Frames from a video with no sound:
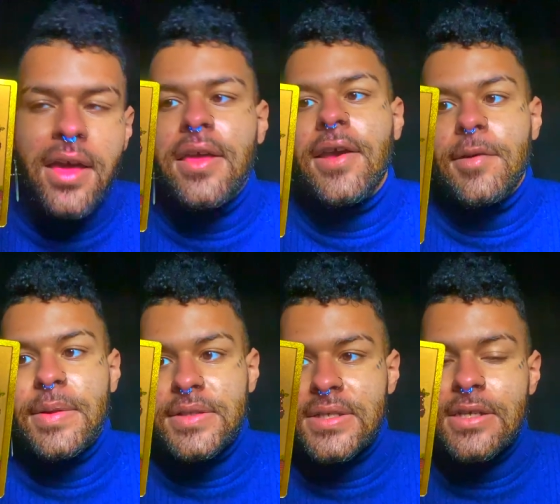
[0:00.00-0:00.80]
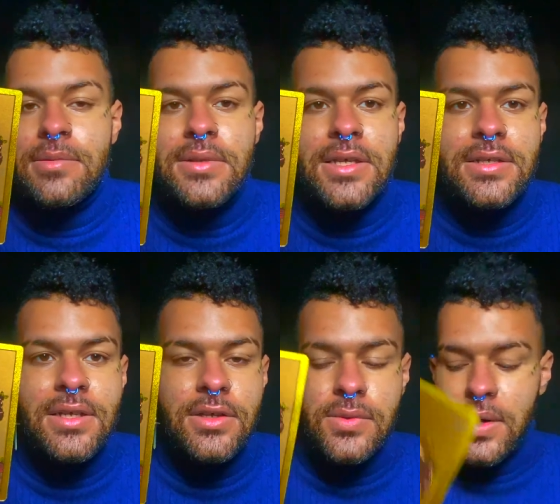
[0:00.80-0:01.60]
care about the same things that
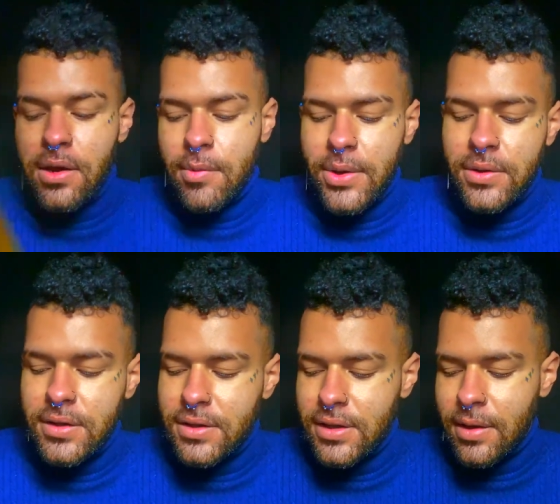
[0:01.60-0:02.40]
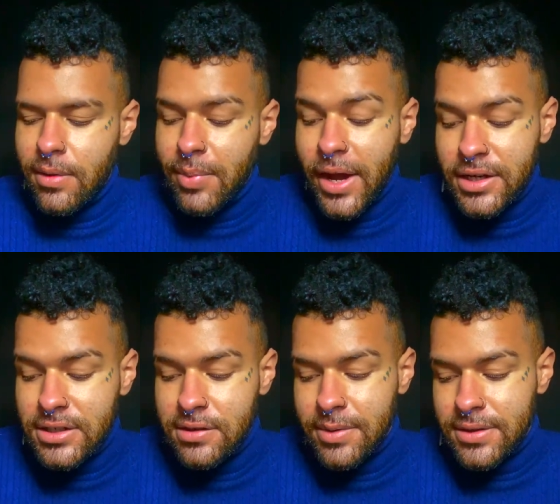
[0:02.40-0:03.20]
you care about, that they are
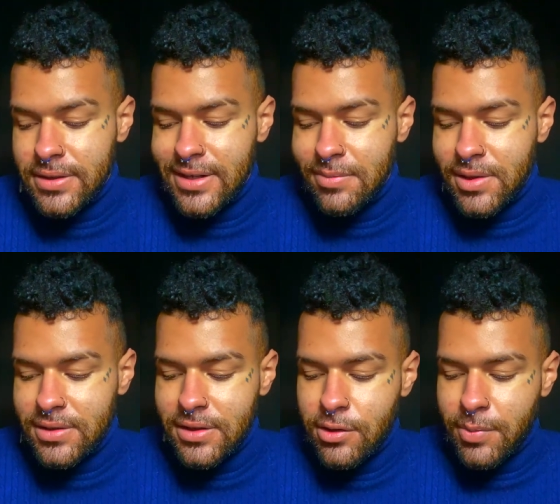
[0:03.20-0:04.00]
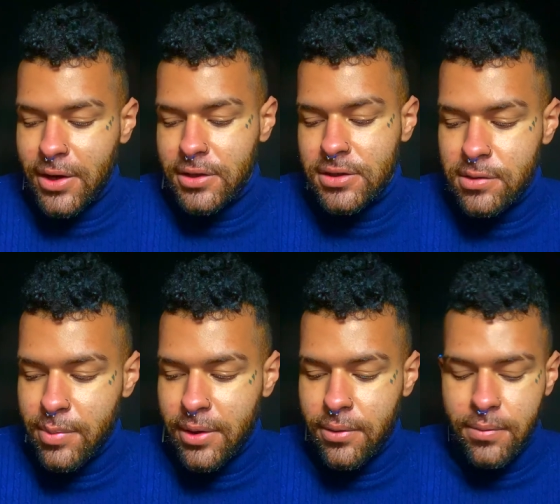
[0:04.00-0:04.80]
passionate about the same things that you're passionate
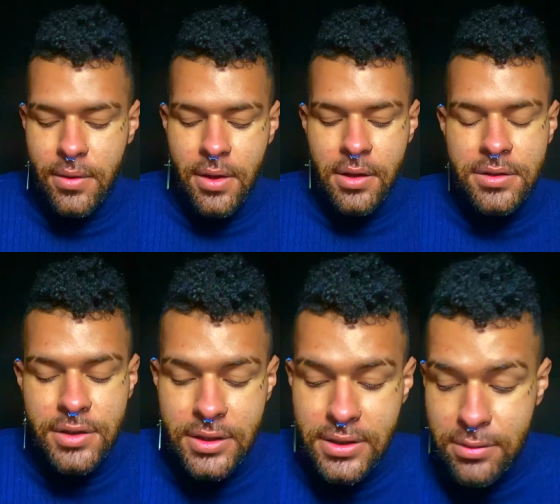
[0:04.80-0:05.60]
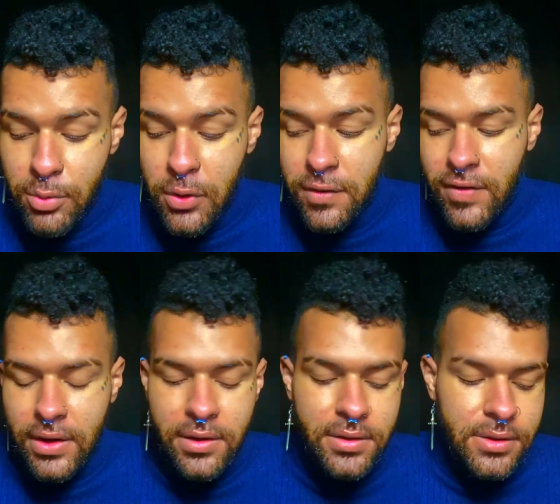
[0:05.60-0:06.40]
about, just as
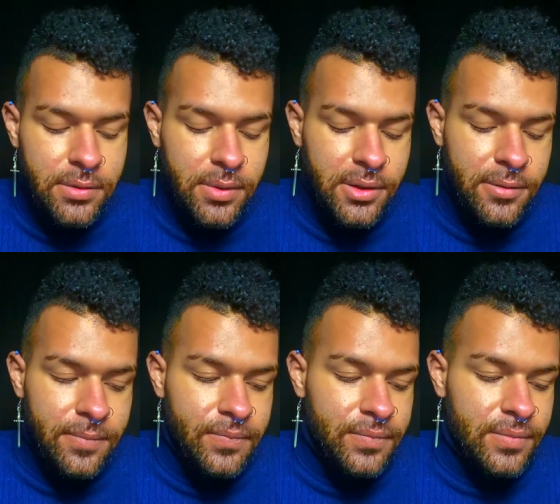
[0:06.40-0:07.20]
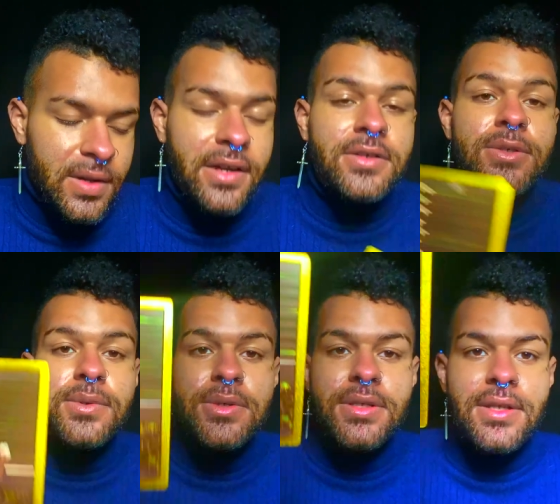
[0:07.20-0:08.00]
motivated as you are. Nine of
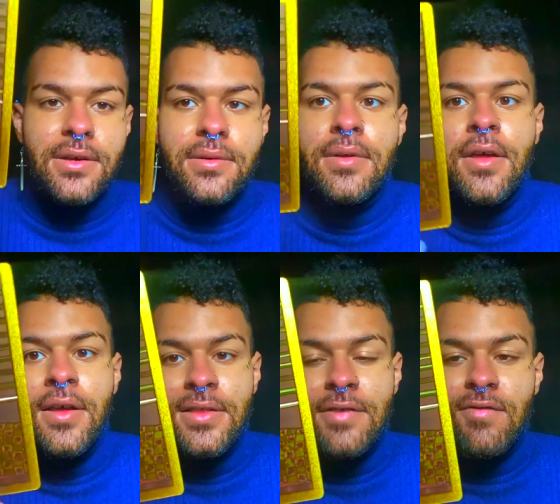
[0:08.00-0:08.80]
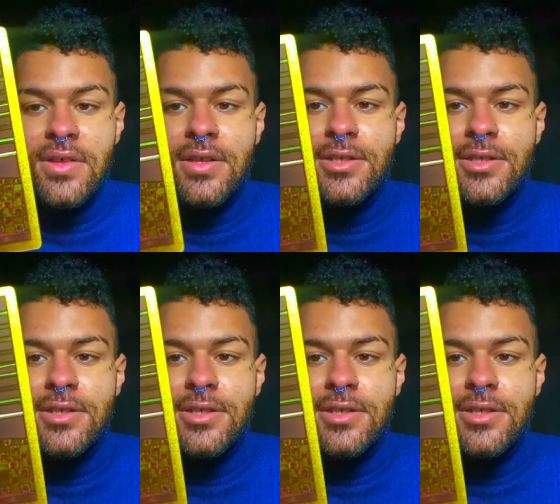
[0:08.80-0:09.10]
Swords, though. They really,